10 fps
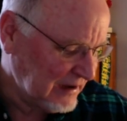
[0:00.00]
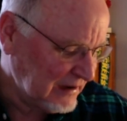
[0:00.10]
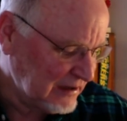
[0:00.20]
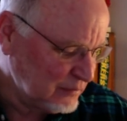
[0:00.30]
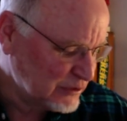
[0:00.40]

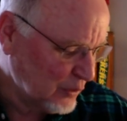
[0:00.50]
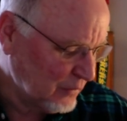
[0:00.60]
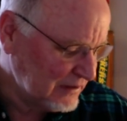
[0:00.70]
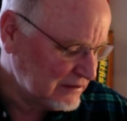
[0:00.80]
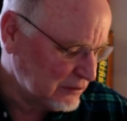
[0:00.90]
He was
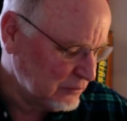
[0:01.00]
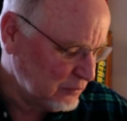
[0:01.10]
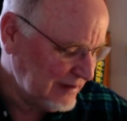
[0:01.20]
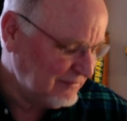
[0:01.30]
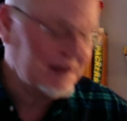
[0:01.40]
going
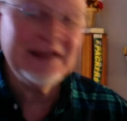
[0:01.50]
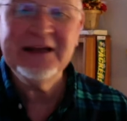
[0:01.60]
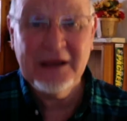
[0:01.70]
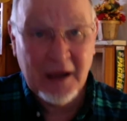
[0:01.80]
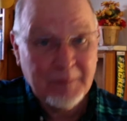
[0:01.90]
to, even
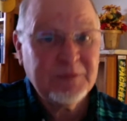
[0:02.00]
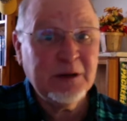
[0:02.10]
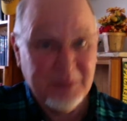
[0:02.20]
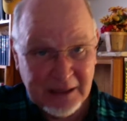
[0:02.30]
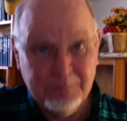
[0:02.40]
leading up to
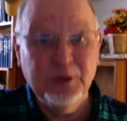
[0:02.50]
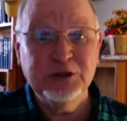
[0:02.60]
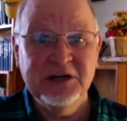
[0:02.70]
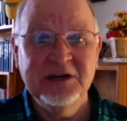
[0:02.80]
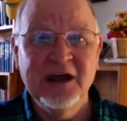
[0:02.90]
being
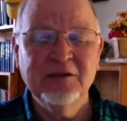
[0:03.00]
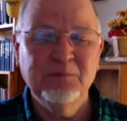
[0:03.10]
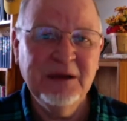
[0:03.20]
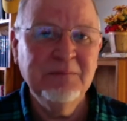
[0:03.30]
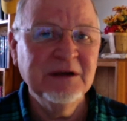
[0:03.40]
put to death,
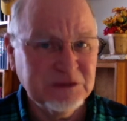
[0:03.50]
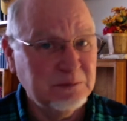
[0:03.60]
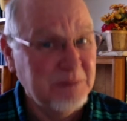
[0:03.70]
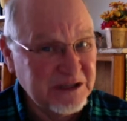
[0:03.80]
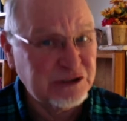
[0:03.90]
be
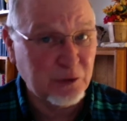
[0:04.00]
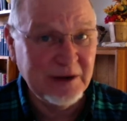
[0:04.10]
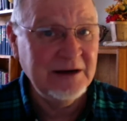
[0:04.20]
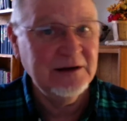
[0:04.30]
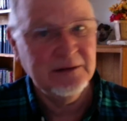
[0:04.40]

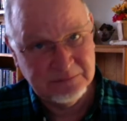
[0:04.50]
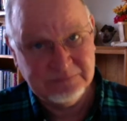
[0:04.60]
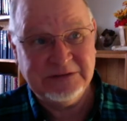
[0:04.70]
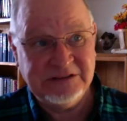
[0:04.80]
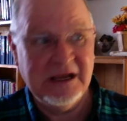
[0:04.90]
mistreated, and
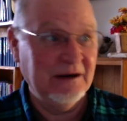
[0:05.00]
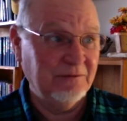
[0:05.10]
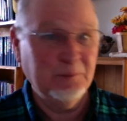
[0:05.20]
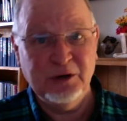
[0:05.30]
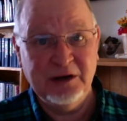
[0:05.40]
is that
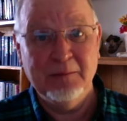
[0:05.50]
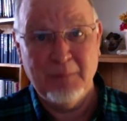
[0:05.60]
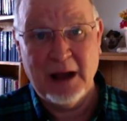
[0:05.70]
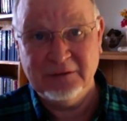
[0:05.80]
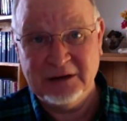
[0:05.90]
ever putting it
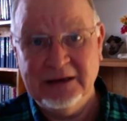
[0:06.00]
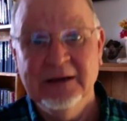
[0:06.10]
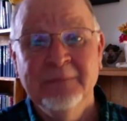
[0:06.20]
mildly?